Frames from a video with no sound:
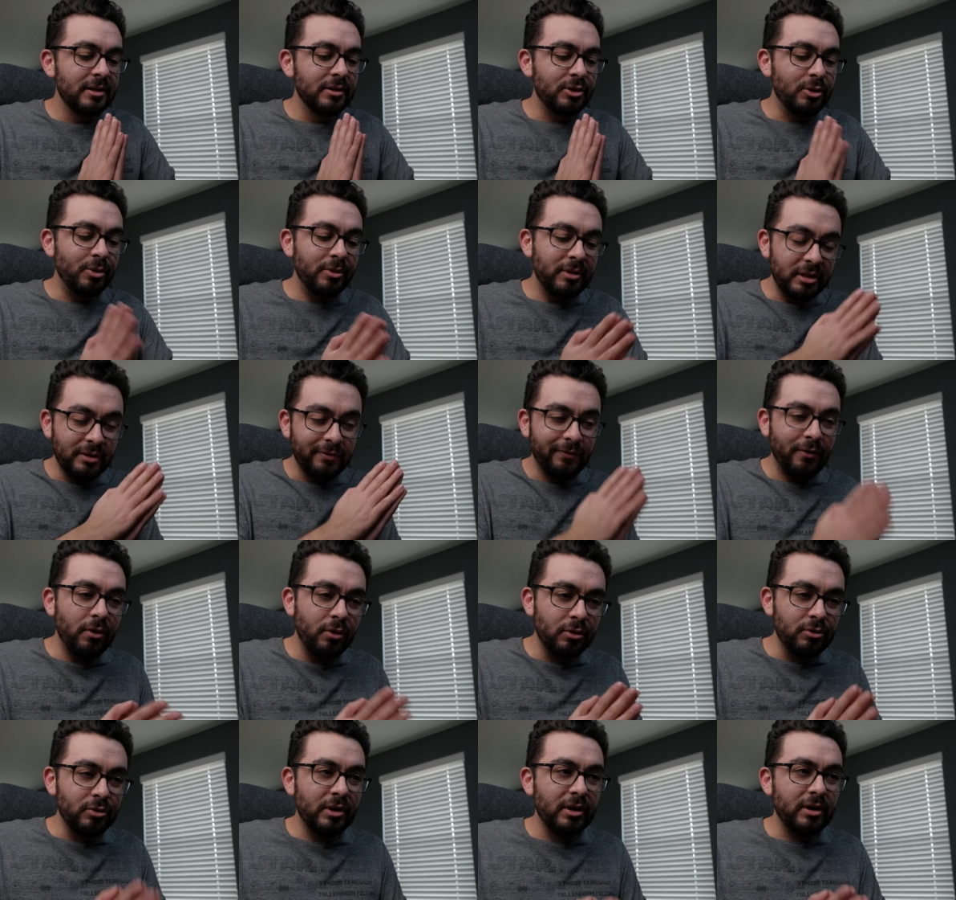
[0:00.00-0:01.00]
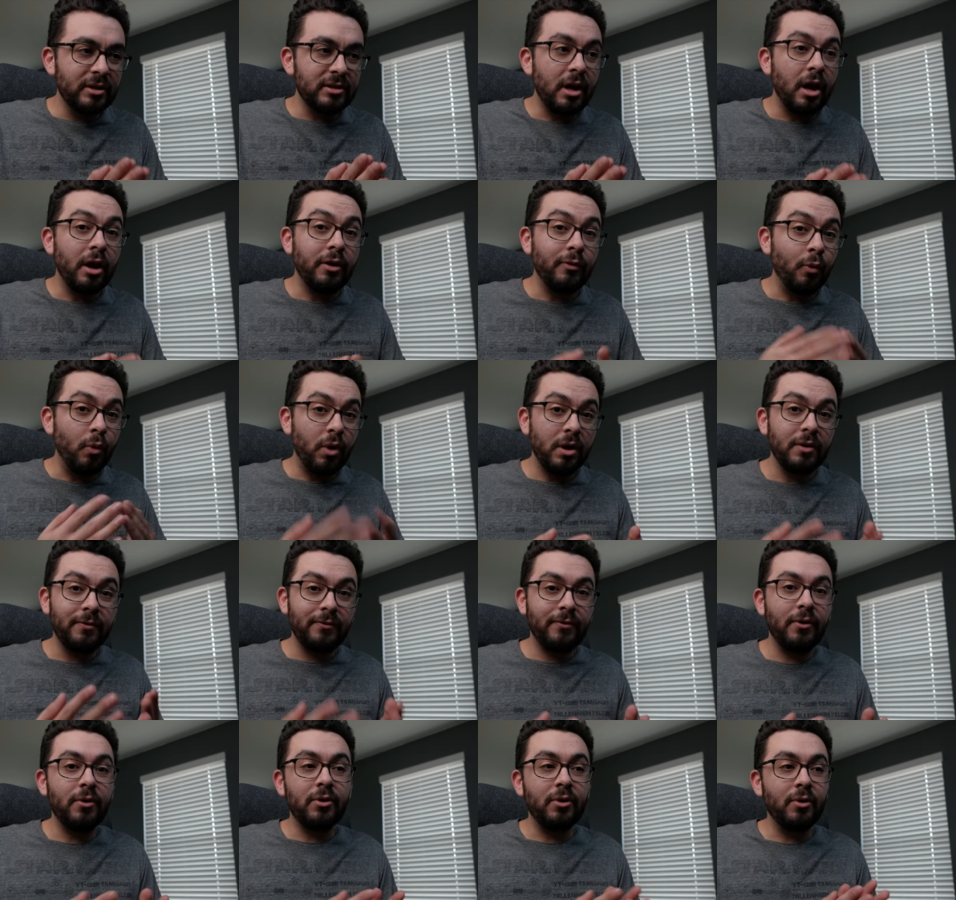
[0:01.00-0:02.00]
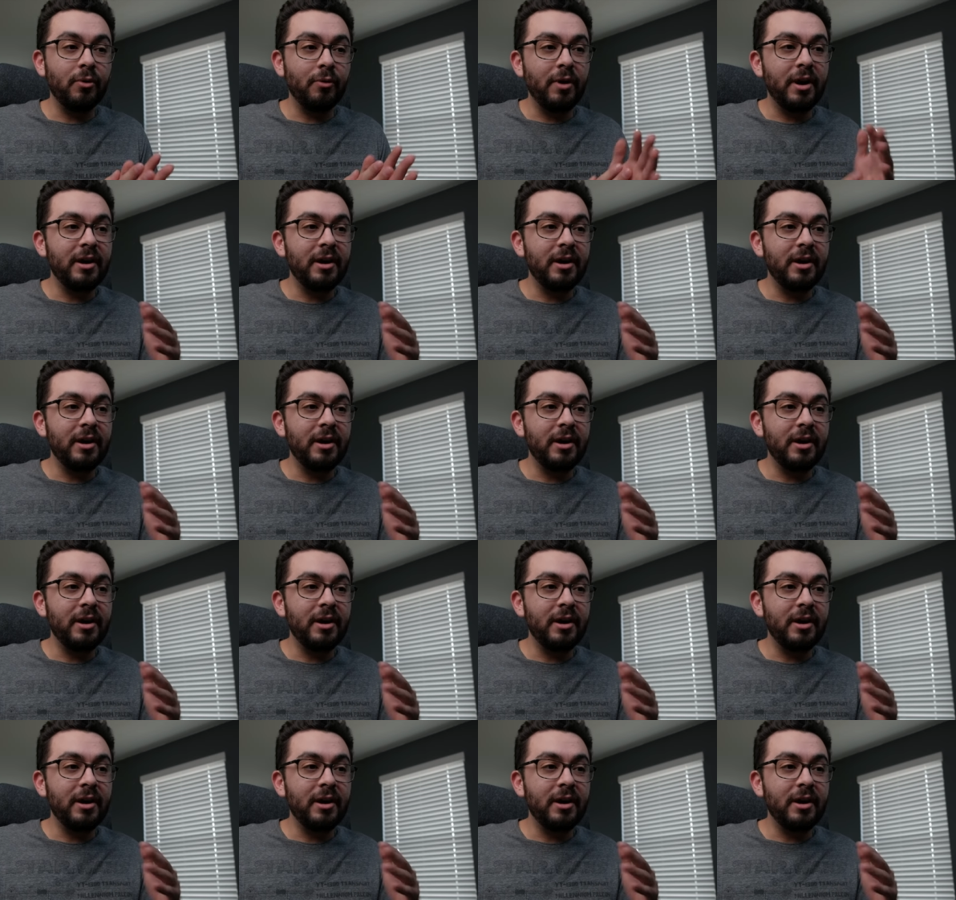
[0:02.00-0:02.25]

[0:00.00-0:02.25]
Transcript: doing these photo drills on one photo,